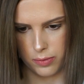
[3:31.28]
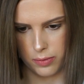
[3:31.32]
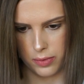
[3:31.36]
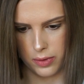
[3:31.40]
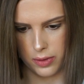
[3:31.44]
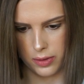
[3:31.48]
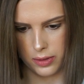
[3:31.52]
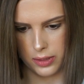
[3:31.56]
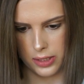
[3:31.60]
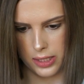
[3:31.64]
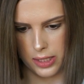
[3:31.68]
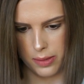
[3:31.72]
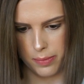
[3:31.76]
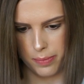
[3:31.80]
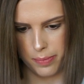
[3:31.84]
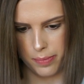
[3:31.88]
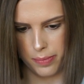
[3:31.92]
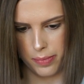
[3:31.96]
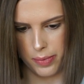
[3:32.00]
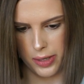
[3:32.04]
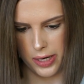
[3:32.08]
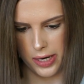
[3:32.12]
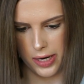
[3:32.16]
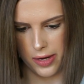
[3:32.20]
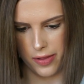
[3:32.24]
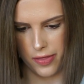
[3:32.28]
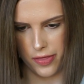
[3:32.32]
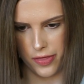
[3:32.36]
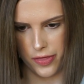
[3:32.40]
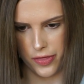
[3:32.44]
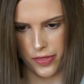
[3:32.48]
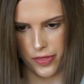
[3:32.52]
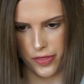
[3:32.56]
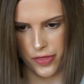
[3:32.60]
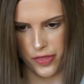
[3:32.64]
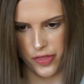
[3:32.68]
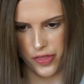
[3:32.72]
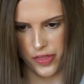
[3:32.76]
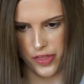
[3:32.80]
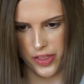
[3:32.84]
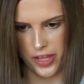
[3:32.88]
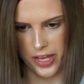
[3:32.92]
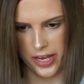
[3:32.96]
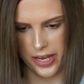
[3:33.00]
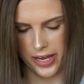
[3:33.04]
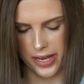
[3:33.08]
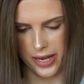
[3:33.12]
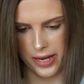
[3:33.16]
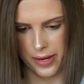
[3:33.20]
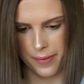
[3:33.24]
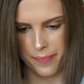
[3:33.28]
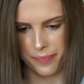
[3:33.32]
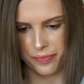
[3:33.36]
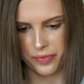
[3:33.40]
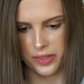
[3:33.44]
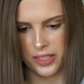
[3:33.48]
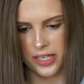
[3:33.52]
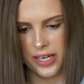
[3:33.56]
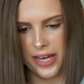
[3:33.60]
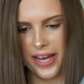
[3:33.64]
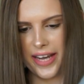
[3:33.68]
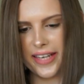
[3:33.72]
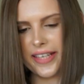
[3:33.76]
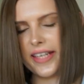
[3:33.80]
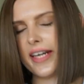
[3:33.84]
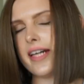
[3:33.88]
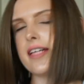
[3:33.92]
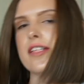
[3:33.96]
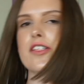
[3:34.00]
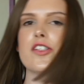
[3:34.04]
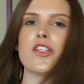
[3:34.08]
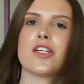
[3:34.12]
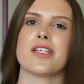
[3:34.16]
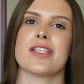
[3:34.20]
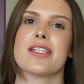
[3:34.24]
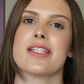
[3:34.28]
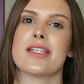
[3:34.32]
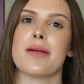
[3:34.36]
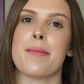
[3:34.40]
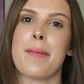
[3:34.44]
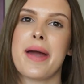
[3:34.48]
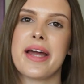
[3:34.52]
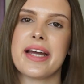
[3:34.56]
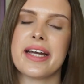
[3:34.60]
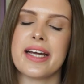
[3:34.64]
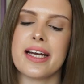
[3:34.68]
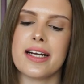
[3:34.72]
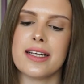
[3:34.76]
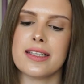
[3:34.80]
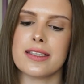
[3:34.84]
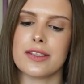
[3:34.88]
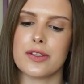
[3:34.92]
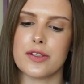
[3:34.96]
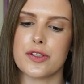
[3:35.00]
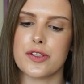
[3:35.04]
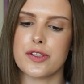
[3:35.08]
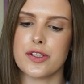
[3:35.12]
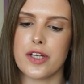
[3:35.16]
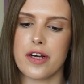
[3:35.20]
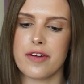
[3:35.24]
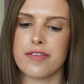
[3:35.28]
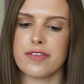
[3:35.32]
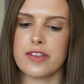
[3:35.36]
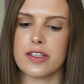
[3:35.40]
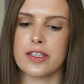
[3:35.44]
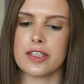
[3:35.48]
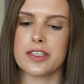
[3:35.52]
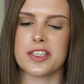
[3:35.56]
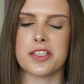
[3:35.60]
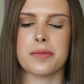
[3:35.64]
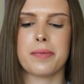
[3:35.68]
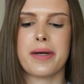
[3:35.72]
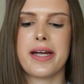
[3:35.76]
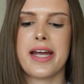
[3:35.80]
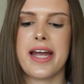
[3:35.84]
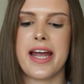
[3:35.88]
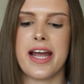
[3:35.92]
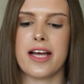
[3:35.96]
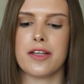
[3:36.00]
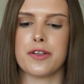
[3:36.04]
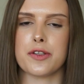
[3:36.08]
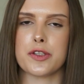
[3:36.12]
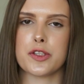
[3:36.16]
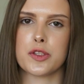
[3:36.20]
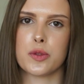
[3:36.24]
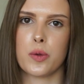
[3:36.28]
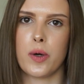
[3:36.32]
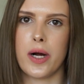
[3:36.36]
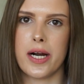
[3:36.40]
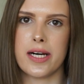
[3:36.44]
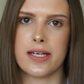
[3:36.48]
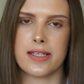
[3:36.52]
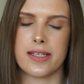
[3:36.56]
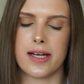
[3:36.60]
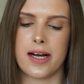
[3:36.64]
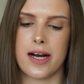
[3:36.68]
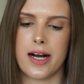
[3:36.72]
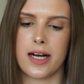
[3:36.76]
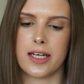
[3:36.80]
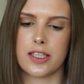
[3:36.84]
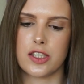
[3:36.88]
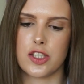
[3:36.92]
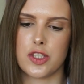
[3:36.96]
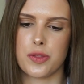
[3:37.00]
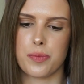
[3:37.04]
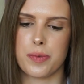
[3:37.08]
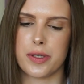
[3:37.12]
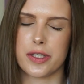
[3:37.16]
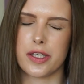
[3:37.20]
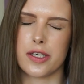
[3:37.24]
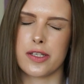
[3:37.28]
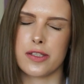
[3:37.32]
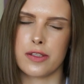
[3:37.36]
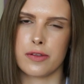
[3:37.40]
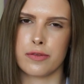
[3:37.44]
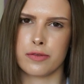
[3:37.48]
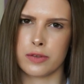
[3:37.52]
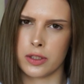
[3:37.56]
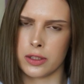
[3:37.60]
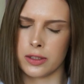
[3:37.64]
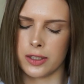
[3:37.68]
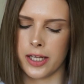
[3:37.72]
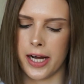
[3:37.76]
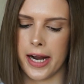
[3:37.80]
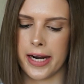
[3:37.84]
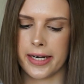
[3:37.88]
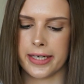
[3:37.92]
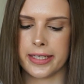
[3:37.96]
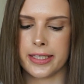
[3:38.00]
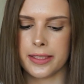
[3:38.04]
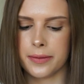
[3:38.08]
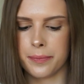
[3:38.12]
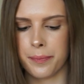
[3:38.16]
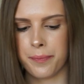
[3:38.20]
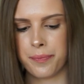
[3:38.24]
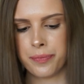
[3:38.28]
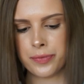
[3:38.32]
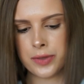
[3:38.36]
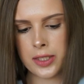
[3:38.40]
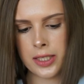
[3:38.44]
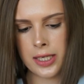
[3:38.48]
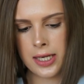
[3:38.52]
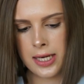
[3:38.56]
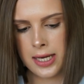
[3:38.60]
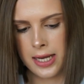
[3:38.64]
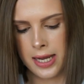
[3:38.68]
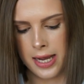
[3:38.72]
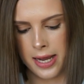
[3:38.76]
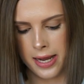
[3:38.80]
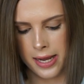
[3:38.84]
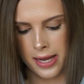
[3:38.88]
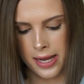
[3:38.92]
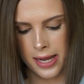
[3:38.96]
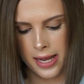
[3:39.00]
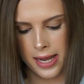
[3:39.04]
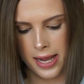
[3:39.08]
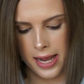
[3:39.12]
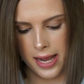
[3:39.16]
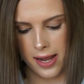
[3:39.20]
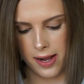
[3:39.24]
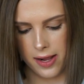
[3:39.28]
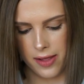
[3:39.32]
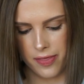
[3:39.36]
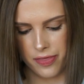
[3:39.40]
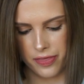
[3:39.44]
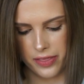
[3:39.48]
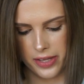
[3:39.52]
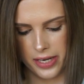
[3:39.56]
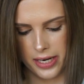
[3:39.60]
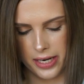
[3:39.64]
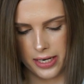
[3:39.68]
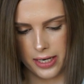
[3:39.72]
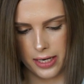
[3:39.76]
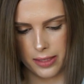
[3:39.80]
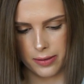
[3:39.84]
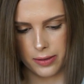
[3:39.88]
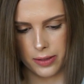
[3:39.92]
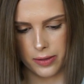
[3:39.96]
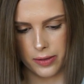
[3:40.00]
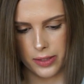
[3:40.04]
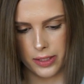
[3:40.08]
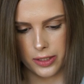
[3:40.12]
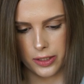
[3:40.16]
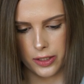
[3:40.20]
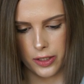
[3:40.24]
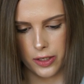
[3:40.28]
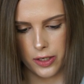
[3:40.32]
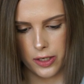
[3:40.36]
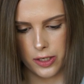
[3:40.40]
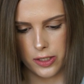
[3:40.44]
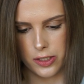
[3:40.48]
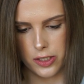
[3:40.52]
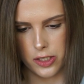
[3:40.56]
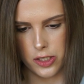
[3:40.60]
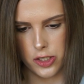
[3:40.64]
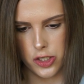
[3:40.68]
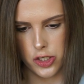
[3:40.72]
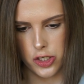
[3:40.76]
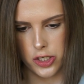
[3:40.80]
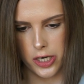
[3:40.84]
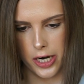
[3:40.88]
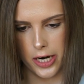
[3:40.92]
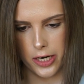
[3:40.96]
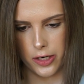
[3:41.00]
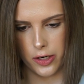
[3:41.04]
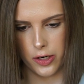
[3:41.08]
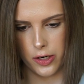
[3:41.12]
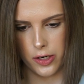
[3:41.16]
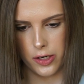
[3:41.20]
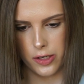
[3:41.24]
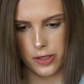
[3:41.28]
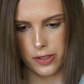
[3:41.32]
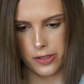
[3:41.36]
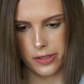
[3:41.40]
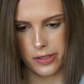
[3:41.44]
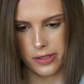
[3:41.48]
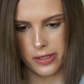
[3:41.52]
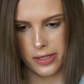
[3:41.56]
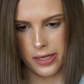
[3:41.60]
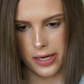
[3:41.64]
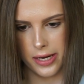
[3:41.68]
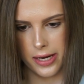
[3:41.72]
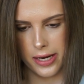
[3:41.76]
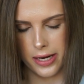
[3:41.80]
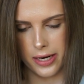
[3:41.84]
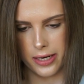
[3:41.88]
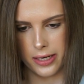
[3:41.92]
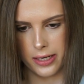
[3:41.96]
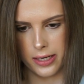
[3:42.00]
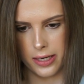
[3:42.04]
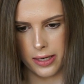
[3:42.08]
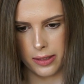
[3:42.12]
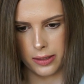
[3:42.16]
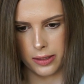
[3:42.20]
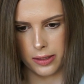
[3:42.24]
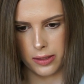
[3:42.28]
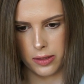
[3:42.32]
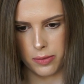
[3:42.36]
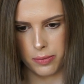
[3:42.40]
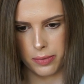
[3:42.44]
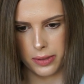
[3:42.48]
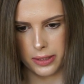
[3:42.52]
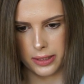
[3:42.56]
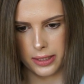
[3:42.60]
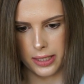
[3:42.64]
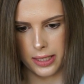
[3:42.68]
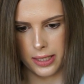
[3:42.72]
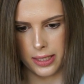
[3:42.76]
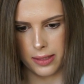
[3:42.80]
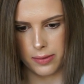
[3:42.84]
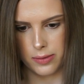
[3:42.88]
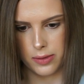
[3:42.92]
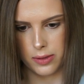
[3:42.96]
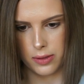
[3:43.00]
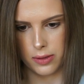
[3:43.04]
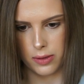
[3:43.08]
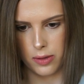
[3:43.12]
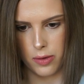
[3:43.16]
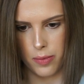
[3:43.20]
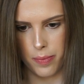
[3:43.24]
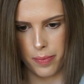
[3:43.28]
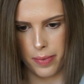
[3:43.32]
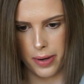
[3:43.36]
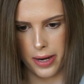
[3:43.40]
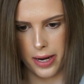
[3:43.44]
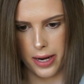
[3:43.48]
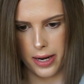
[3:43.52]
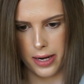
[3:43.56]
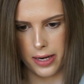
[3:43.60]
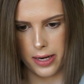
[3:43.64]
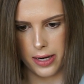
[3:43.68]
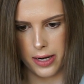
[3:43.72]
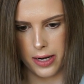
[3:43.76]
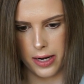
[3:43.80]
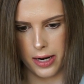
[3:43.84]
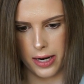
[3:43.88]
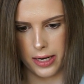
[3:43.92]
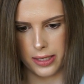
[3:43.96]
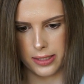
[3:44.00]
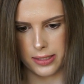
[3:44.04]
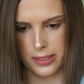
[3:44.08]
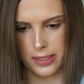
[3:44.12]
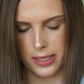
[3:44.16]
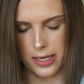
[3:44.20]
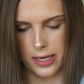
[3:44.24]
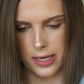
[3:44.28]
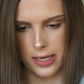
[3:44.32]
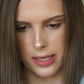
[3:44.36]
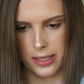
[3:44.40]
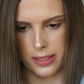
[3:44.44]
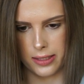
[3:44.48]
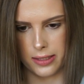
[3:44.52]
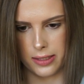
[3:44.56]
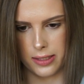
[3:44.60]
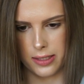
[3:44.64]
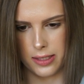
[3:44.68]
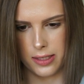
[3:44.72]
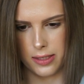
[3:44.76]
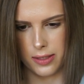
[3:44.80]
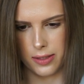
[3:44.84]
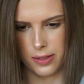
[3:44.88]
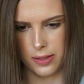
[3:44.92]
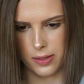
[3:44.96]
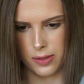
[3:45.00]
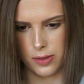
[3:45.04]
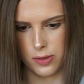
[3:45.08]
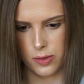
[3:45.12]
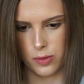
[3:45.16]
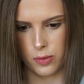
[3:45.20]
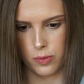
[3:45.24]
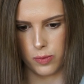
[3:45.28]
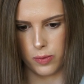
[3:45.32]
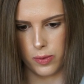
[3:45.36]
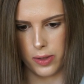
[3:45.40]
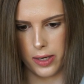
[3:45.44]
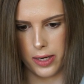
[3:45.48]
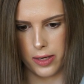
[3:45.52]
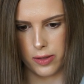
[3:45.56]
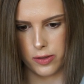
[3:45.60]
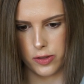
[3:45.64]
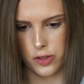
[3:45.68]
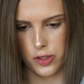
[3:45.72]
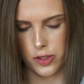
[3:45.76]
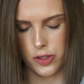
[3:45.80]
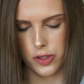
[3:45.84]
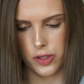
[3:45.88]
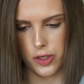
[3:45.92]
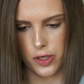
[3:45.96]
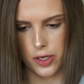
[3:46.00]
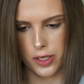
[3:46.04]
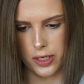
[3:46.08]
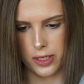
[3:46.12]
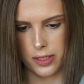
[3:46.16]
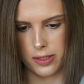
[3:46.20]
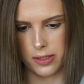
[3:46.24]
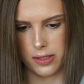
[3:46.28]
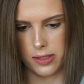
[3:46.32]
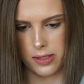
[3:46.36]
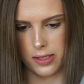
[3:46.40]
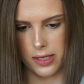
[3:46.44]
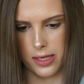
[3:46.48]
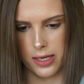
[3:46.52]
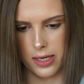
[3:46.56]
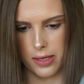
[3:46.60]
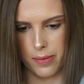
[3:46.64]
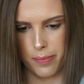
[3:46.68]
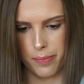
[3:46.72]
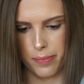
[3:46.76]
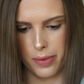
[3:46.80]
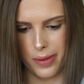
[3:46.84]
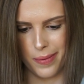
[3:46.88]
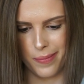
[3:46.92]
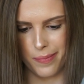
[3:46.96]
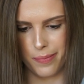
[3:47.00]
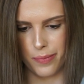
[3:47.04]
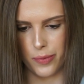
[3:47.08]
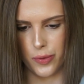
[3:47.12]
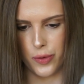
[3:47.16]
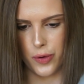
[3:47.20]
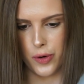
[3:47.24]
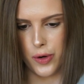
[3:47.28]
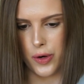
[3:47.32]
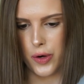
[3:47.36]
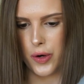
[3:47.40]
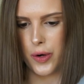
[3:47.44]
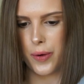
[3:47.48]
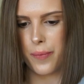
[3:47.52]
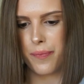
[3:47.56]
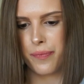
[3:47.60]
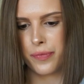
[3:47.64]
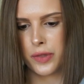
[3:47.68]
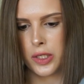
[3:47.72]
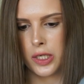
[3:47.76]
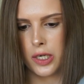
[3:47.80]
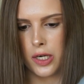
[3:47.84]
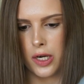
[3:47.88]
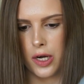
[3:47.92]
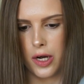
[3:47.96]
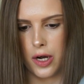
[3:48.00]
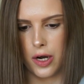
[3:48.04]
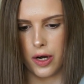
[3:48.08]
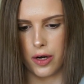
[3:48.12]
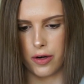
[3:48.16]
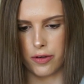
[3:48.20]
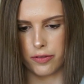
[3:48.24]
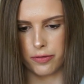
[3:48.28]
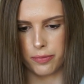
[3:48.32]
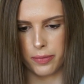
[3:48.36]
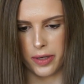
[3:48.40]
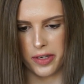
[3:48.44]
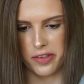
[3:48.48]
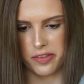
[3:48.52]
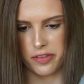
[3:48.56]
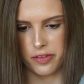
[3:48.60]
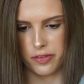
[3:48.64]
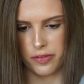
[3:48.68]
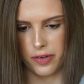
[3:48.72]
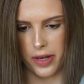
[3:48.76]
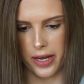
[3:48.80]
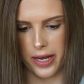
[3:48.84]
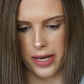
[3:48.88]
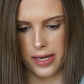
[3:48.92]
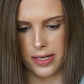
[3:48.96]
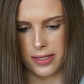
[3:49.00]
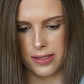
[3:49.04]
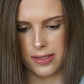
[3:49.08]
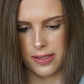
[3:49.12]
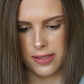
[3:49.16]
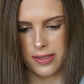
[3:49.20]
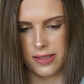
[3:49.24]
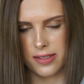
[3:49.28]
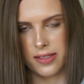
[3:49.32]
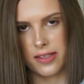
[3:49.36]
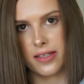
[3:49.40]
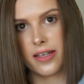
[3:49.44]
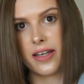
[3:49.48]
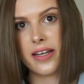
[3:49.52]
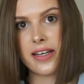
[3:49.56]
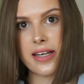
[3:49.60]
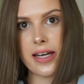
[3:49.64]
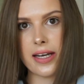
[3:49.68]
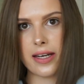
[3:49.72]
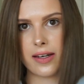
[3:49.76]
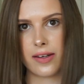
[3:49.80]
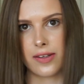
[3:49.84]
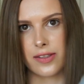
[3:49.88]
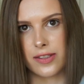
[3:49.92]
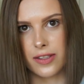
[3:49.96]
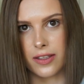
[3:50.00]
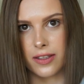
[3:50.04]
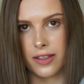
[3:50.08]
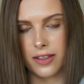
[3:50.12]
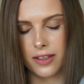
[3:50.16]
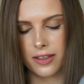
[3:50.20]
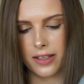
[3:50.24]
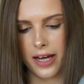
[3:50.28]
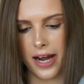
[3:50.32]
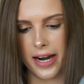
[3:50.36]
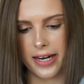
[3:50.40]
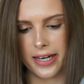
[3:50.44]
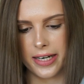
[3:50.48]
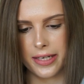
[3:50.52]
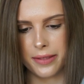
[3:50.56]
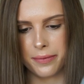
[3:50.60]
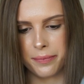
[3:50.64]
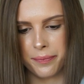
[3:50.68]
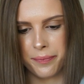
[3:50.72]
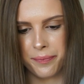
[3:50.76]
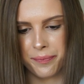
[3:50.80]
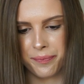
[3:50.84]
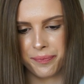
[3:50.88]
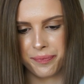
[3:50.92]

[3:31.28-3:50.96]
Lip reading: probably about there. Again, just to make it a little softer because my hair looks quite dark just because of the lighting. And then I'm going to go to shadows and I'm going to bring that up to about 19 as well, just so you can see a bit more of my face, again because of the lighting.